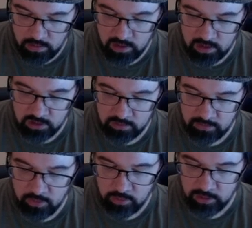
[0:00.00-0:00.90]
just
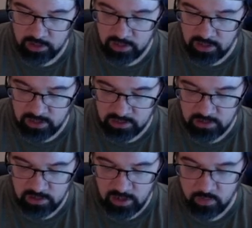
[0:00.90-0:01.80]
folded
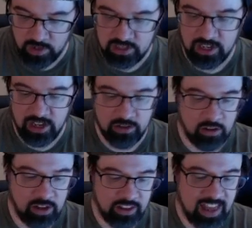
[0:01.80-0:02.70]
and went together
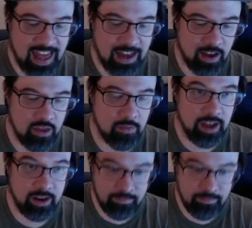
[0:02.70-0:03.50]
like that on the bottom.